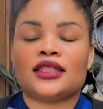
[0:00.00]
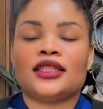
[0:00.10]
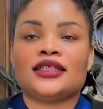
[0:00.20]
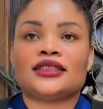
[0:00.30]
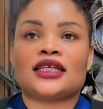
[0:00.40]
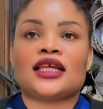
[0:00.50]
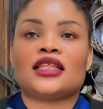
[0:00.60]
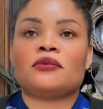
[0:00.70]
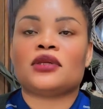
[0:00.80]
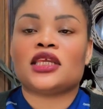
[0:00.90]
This is
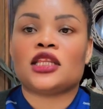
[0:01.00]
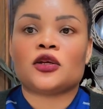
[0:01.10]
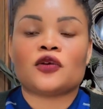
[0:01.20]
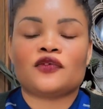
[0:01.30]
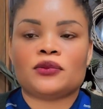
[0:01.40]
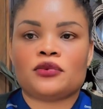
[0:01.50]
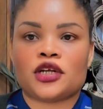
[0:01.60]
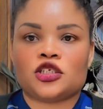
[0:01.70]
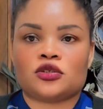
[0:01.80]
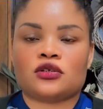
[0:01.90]
another beginning of
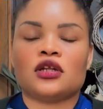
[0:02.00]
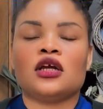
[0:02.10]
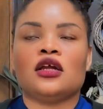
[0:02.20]
depression.